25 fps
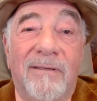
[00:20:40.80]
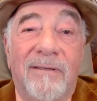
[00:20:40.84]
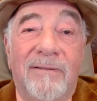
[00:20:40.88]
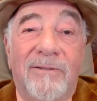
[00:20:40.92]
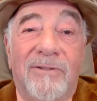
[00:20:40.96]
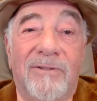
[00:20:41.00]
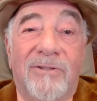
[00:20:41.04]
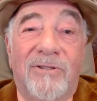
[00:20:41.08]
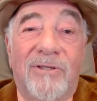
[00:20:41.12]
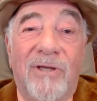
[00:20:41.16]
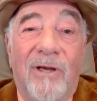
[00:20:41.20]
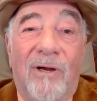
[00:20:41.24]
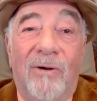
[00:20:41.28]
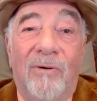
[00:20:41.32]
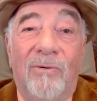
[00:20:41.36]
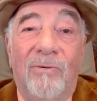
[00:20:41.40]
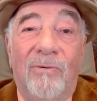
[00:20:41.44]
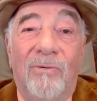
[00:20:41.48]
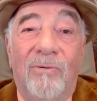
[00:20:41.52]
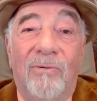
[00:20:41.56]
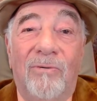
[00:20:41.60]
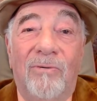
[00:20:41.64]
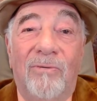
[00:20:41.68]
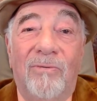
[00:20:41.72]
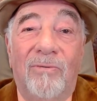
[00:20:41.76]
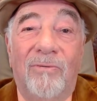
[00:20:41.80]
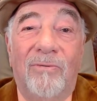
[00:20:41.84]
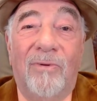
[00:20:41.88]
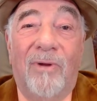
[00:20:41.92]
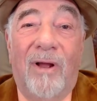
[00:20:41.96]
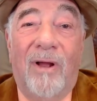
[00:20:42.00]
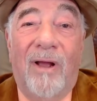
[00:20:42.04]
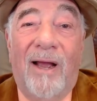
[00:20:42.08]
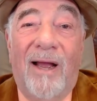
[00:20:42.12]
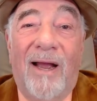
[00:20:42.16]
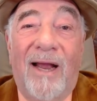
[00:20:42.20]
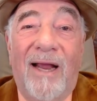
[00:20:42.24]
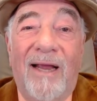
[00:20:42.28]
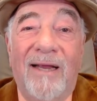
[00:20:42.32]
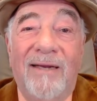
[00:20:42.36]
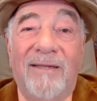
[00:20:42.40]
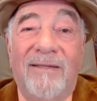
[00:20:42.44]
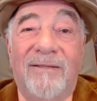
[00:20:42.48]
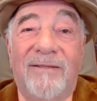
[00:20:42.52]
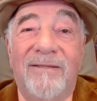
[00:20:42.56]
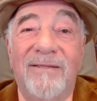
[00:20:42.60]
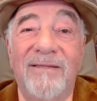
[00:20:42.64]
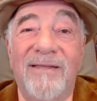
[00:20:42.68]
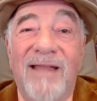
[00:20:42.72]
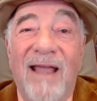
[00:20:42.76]
So I
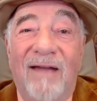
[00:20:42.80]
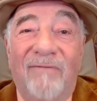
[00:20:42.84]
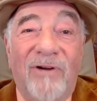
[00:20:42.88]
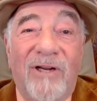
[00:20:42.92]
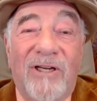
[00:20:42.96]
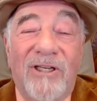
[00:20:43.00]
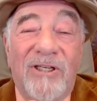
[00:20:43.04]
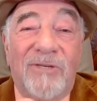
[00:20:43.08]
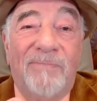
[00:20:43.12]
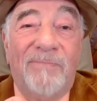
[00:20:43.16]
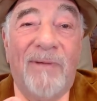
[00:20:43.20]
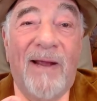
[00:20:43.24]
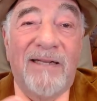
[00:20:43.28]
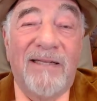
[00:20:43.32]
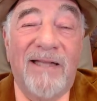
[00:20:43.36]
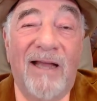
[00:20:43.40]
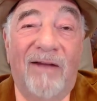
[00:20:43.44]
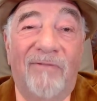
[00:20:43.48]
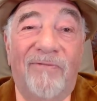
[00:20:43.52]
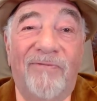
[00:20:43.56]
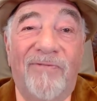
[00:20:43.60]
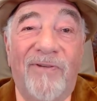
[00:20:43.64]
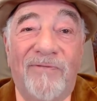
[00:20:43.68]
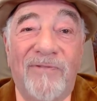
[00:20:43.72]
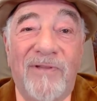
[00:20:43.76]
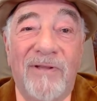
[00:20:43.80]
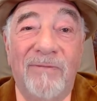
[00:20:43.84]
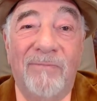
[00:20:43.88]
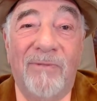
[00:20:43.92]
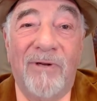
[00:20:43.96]
never expect to have 50